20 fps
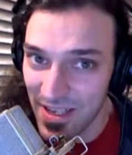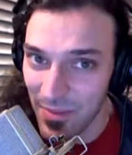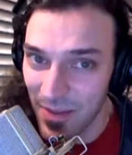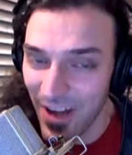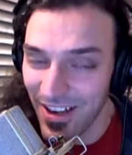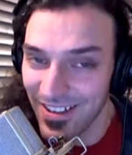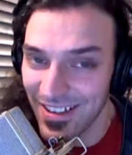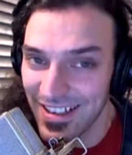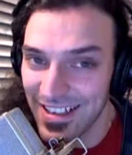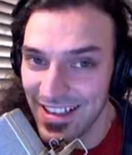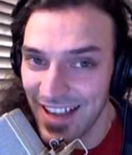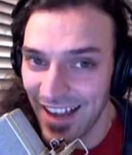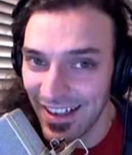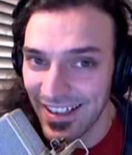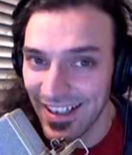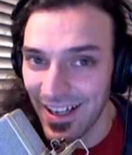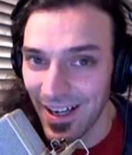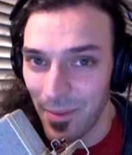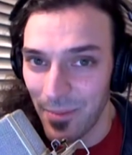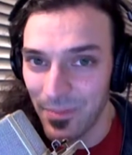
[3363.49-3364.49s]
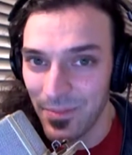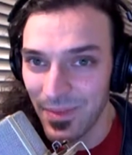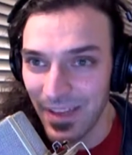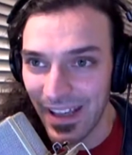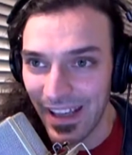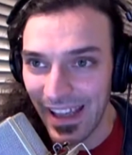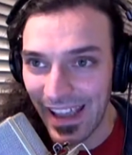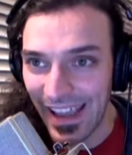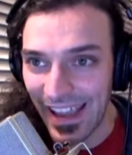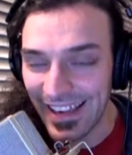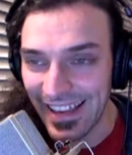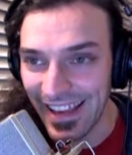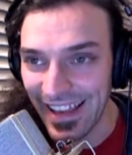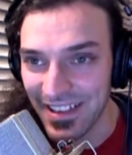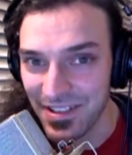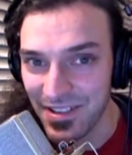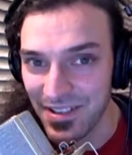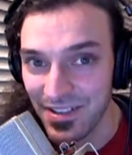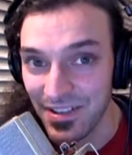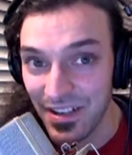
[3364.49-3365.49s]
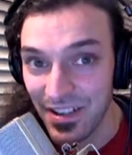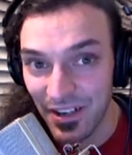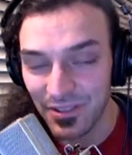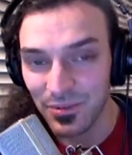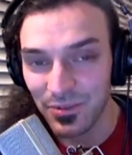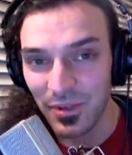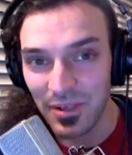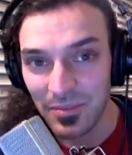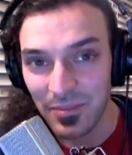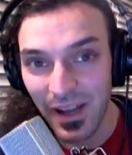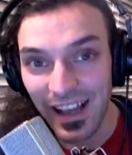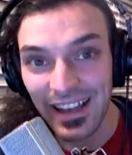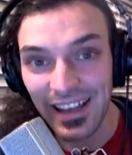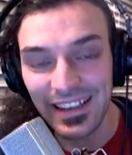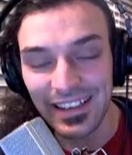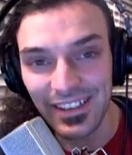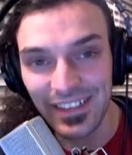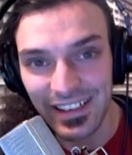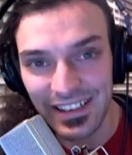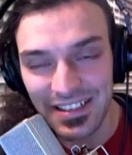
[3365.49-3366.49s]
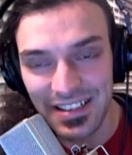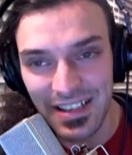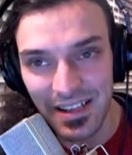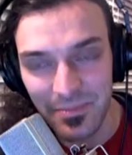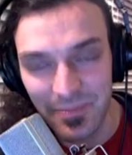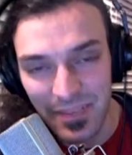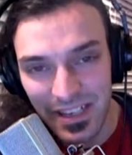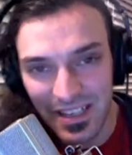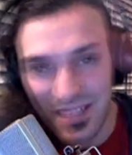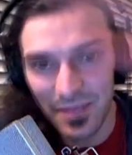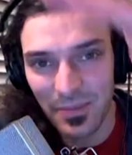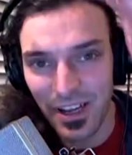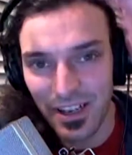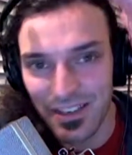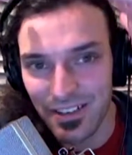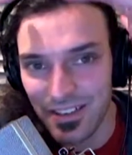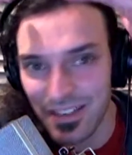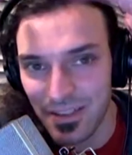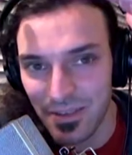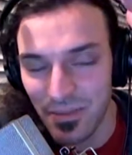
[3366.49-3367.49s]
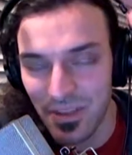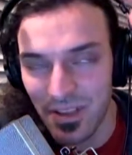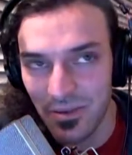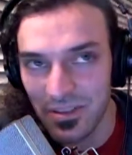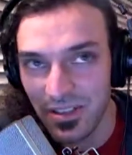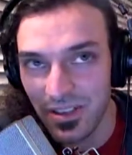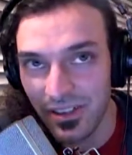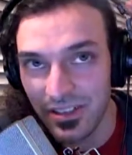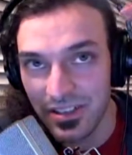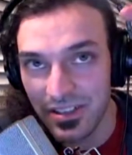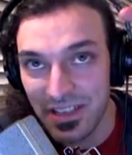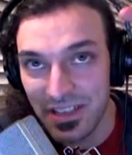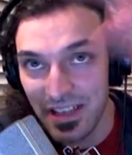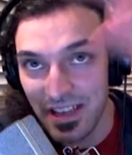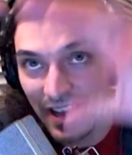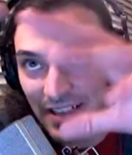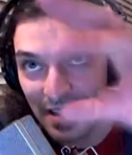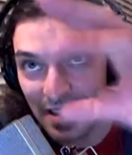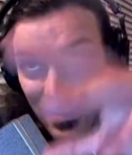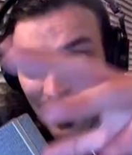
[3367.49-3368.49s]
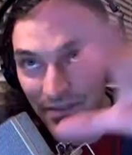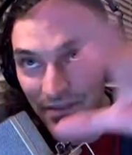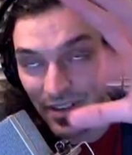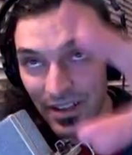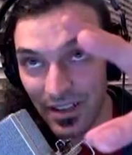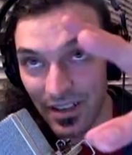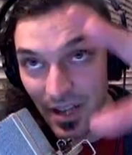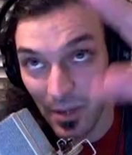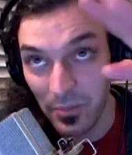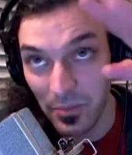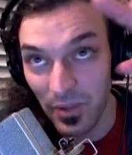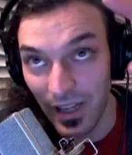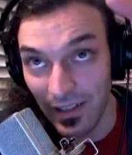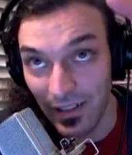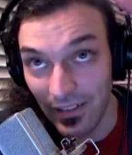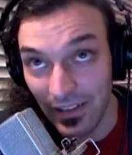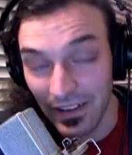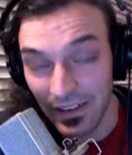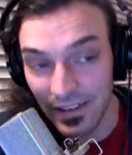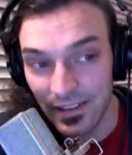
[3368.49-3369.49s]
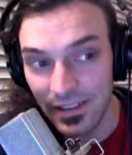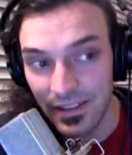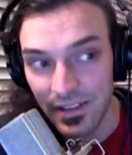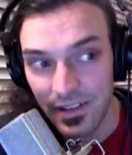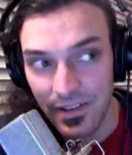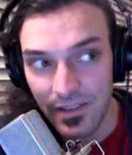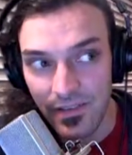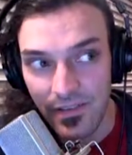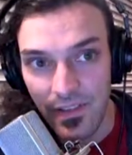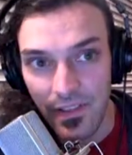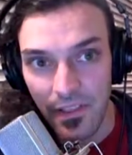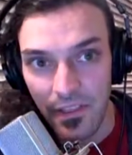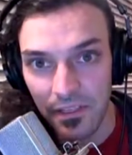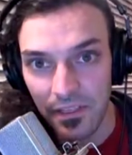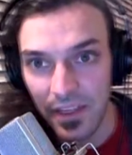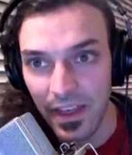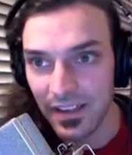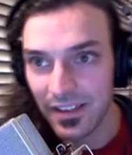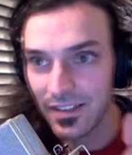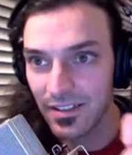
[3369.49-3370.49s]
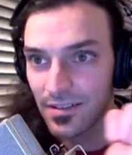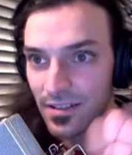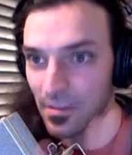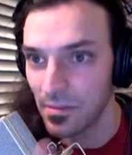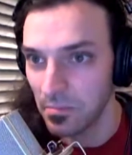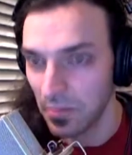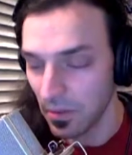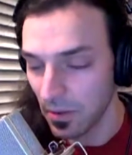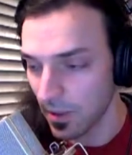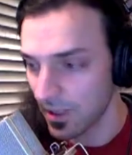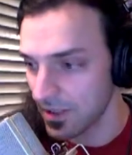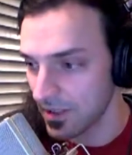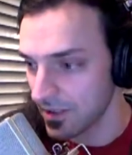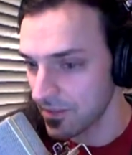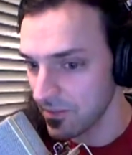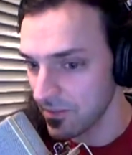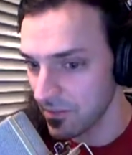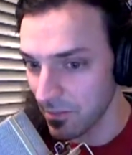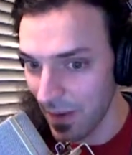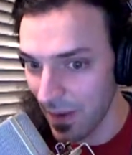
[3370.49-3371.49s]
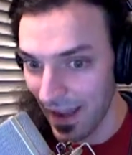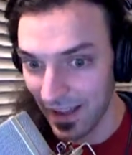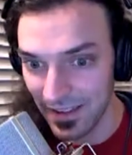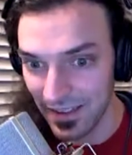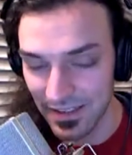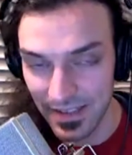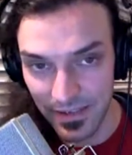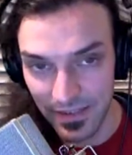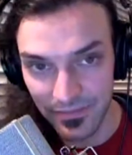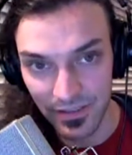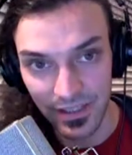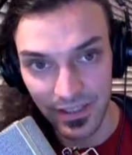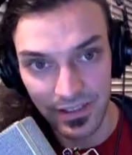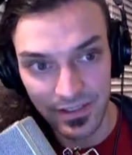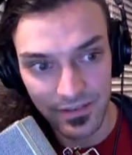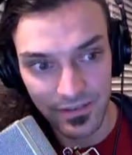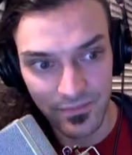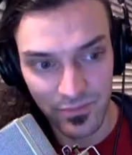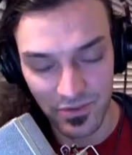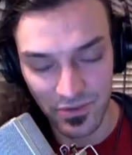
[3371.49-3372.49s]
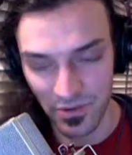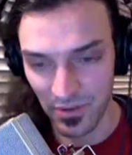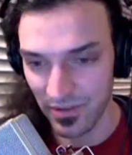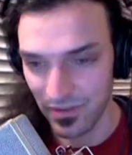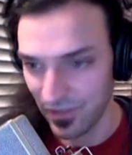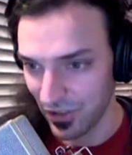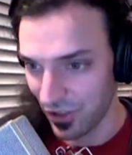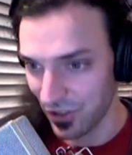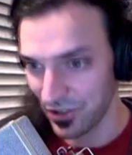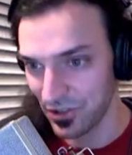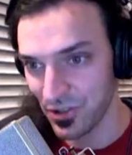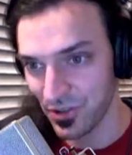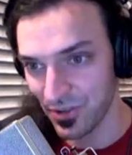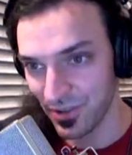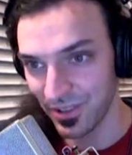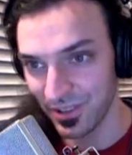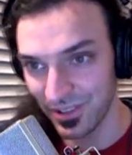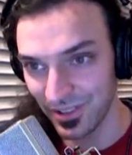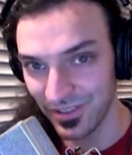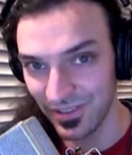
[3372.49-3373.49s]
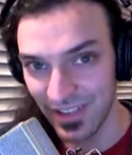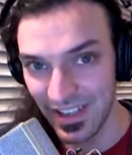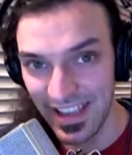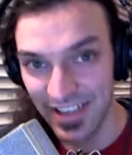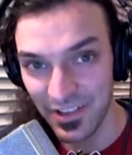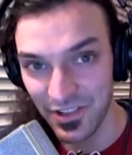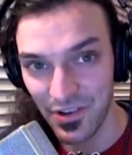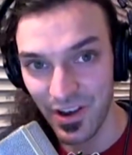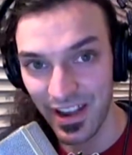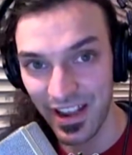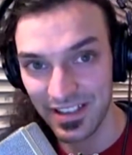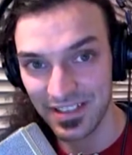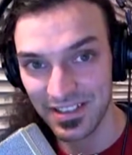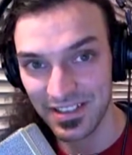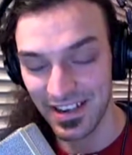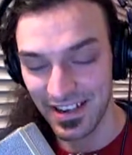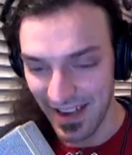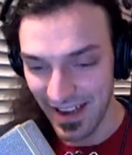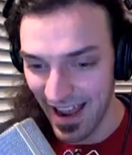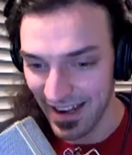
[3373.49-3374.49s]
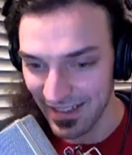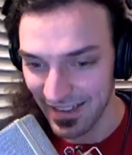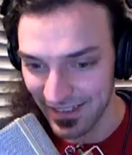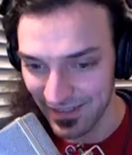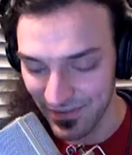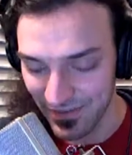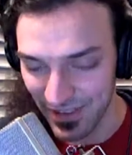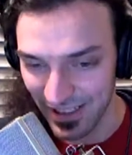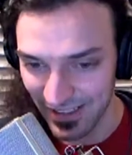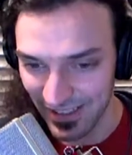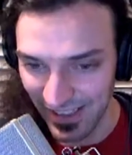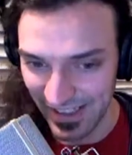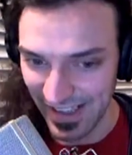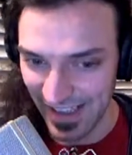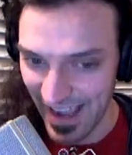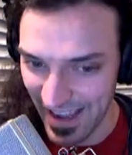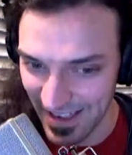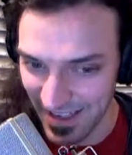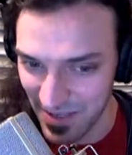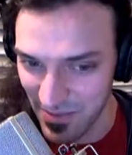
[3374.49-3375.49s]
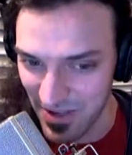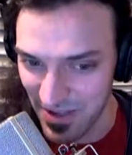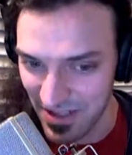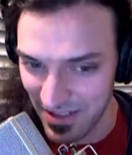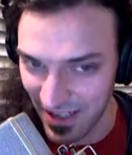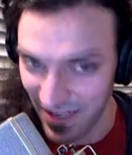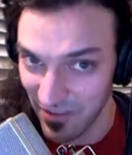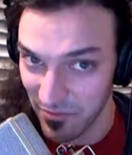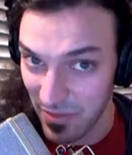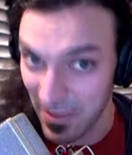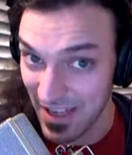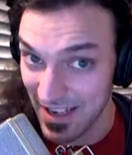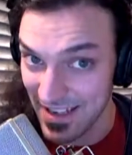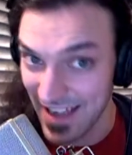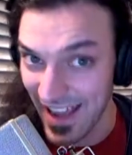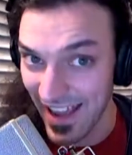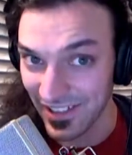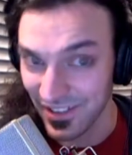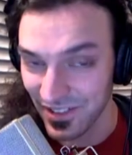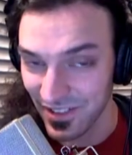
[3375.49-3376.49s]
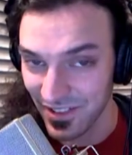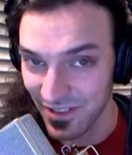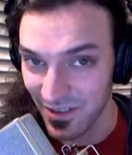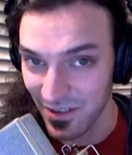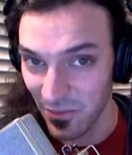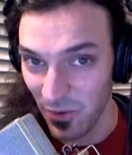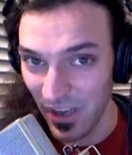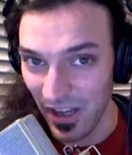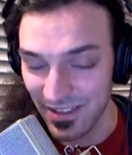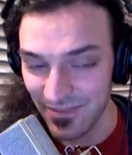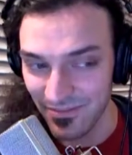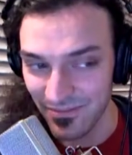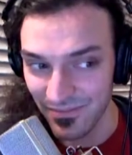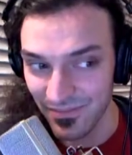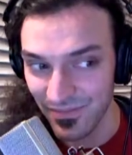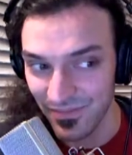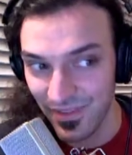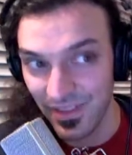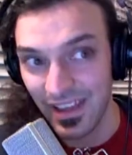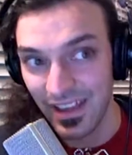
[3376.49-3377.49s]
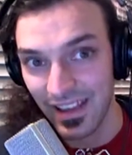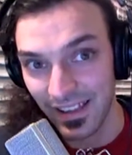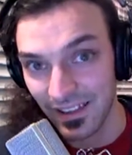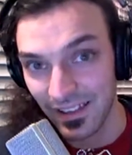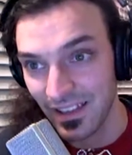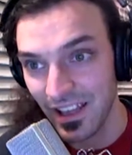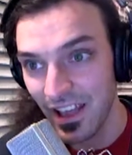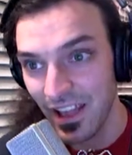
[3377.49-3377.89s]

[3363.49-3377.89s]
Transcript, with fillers: Monarchy dot com. And as the years went by, like I said, Media Monarchy to me was always the idea of an umbrella that could support my different sort of cultural interests and not feel like I had to be kind of pinned down to one thing.